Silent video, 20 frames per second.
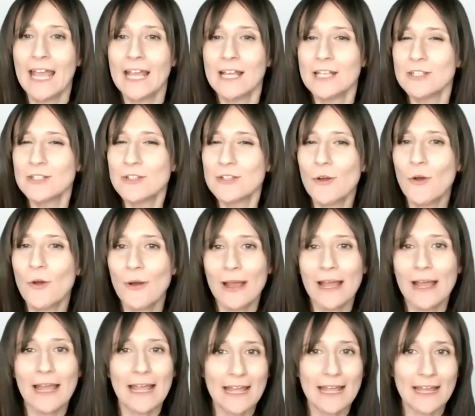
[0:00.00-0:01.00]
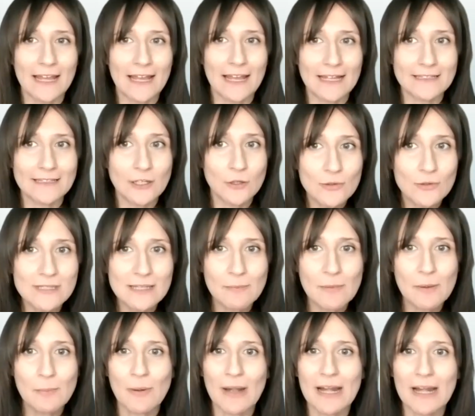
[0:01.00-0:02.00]
So the Good
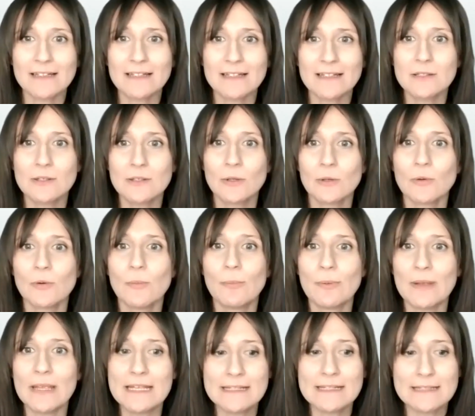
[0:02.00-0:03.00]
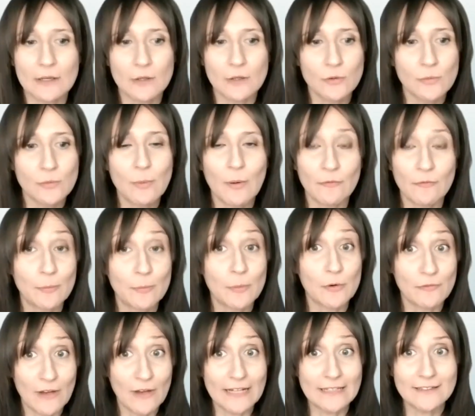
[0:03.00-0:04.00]
CME Practice Group is a group of
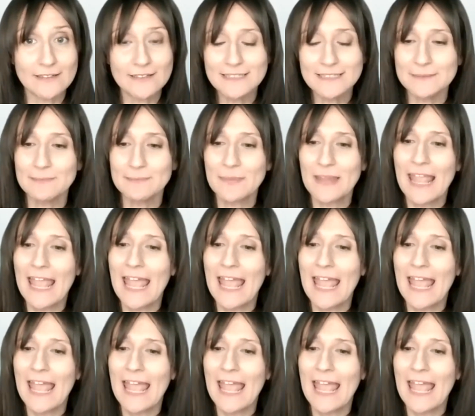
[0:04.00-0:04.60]
providers.